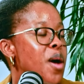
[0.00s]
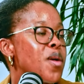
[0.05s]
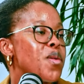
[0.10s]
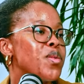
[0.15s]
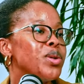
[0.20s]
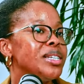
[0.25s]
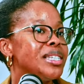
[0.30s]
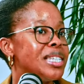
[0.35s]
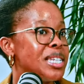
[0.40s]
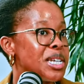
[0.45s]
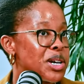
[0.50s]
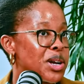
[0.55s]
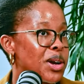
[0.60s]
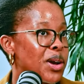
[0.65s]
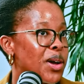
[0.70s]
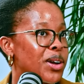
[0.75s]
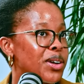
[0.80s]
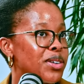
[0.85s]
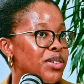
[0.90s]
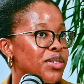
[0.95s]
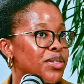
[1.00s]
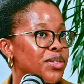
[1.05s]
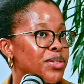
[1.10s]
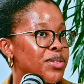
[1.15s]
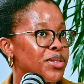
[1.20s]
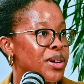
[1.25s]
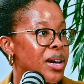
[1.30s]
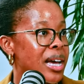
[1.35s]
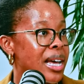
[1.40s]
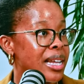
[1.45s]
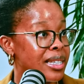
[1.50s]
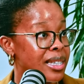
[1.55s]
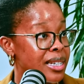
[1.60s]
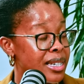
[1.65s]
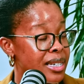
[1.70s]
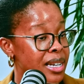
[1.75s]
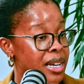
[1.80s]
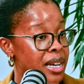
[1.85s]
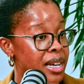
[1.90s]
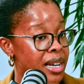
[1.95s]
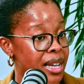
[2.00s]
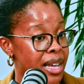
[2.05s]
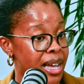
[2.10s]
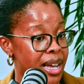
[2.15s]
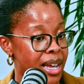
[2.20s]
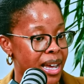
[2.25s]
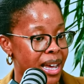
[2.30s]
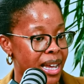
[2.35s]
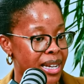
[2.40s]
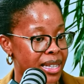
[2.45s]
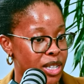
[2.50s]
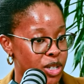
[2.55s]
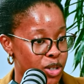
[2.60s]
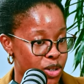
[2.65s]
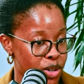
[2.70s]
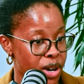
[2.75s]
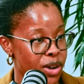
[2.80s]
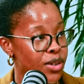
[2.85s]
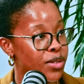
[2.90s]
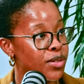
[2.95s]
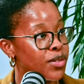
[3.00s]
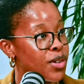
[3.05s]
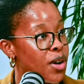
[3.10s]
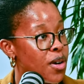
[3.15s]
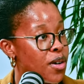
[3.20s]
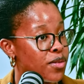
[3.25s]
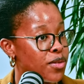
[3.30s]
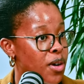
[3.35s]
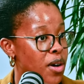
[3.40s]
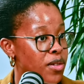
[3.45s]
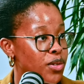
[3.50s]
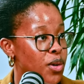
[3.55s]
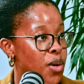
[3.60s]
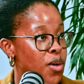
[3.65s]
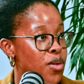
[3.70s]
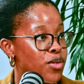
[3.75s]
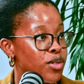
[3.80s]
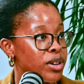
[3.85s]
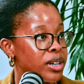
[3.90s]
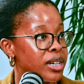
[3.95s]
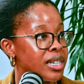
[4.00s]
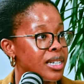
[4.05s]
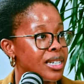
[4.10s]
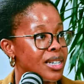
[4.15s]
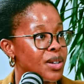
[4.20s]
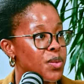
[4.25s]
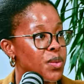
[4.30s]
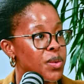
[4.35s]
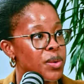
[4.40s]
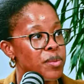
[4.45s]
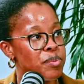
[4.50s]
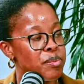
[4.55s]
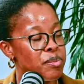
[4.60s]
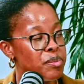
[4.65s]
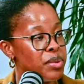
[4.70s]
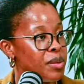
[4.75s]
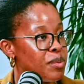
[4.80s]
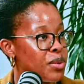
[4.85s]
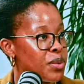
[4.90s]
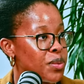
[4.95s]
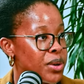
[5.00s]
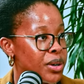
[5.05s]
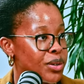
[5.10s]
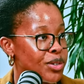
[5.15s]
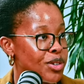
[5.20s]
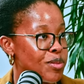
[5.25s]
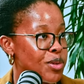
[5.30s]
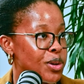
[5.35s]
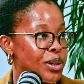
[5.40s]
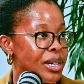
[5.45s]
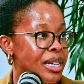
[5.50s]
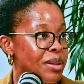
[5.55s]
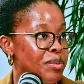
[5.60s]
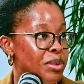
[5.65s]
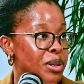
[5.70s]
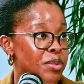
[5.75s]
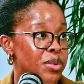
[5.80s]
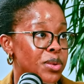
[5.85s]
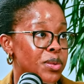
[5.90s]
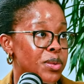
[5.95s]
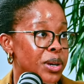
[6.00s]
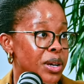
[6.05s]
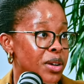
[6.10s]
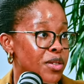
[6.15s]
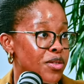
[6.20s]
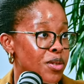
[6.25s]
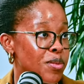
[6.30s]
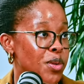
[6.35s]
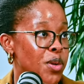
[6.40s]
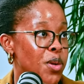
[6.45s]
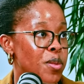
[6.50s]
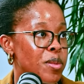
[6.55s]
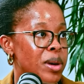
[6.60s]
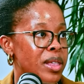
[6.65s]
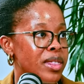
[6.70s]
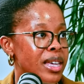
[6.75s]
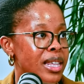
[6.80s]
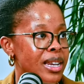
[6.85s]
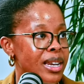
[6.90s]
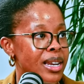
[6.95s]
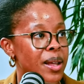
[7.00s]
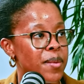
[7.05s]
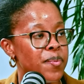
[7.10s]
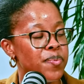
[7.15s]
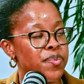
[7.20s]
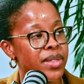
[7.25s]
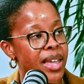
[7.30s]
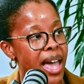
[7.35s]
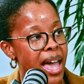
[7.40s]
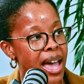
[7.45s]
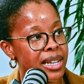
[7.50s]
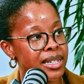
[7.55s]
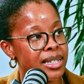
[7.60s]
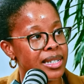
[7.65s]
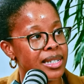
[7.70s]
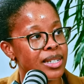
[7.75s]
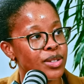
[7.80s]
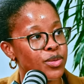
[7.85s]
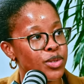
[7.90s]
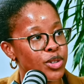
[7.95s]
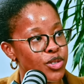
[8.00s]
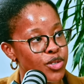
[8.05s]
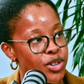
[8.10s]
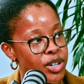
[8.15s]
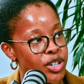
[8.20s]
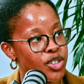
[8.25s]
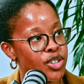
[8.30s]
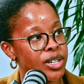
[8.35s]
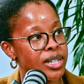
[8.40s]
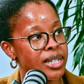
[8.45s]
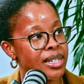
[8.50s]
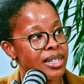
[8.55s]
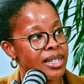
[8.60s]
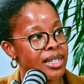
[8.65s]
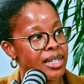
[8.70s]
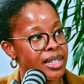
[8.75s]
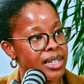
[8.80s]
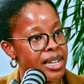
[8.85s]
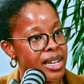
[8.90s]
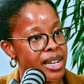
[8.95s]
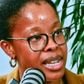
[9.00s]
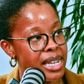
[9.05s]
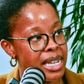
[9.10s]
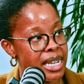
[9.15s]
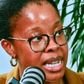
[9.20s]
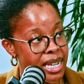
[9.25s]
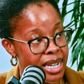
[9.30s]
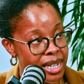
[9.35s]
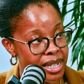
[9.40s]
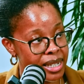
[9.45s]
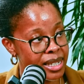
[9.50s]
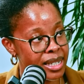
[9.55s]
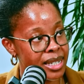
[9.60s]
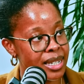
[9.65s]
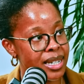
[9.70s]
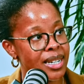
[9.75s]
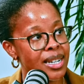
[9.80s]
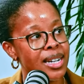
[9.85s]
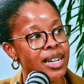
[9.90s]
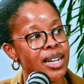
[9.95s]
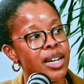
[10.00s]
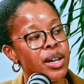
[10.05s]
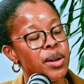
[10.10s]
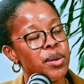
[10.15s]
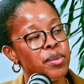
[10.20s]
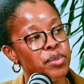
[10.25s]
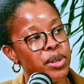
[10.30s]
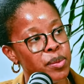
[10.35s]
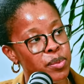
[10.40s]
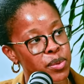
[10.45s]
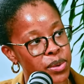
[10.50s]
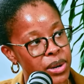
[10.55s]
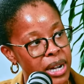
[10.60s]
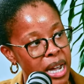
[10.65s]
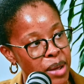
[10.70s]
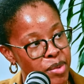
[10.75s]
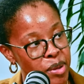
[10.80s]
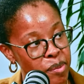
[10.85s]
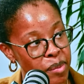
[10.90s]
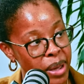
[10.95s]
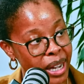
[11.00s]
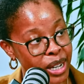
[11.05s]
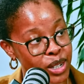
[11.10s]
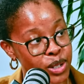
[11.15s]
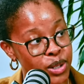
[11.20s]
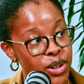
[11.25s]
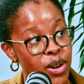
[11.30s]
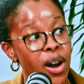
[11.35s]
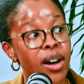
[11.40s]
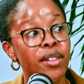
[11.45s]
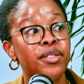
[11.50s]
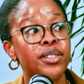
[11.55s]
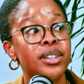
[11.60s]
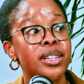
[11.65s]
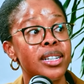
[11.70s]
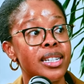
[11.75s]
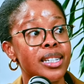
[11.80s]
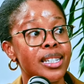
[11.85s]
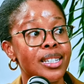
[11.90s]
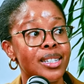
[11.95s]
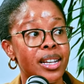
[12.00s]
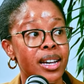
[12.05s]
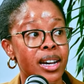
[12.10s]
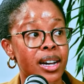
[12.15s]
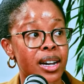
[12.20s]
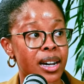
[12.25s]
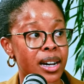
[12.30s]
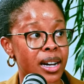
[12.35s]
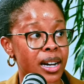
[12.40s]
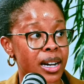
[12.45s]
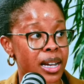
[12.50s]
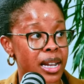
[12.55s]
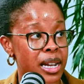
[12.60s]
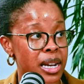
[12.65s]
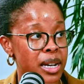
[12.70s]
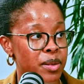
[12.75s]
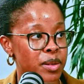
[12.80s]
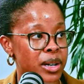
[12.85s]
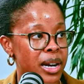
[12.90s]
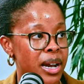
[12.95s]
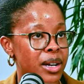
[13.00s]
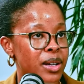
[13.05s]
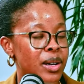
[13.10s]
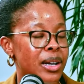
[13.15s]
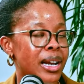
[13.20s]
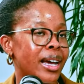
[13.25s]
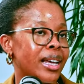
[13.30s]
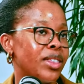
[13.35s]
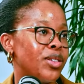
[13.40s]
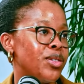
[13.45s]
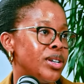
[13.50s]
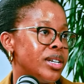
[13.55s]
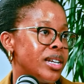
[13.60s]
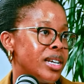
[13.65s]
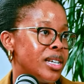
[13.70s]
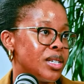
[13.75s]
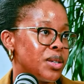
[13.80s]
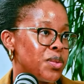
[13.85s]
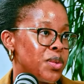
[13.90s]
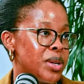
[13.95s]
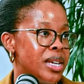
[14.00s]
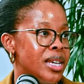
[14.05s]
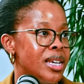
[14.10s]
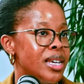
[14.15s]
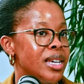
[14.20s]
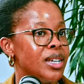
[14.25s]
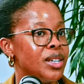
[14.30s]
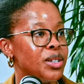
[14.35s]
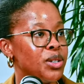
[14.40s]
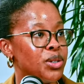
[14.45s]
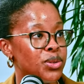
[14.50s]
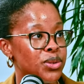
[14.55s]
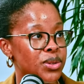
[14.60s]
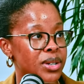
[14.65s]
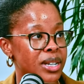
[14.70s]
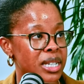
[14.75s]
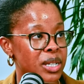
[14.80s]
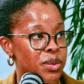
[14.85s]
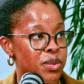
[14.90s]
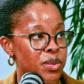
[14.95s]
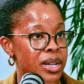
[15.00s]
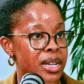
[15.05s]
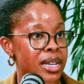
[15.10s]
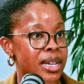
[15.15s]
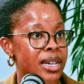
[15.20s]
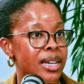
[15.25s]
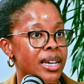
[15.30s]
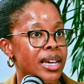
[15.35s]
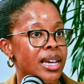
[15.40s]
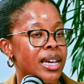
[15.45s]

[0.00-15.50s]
We're seeing a lot of, at the start of COVID, people worked remotely, people were working from home. And then as restrictions eased, people were coming back into the office, like 3 days a week, 2 days a week.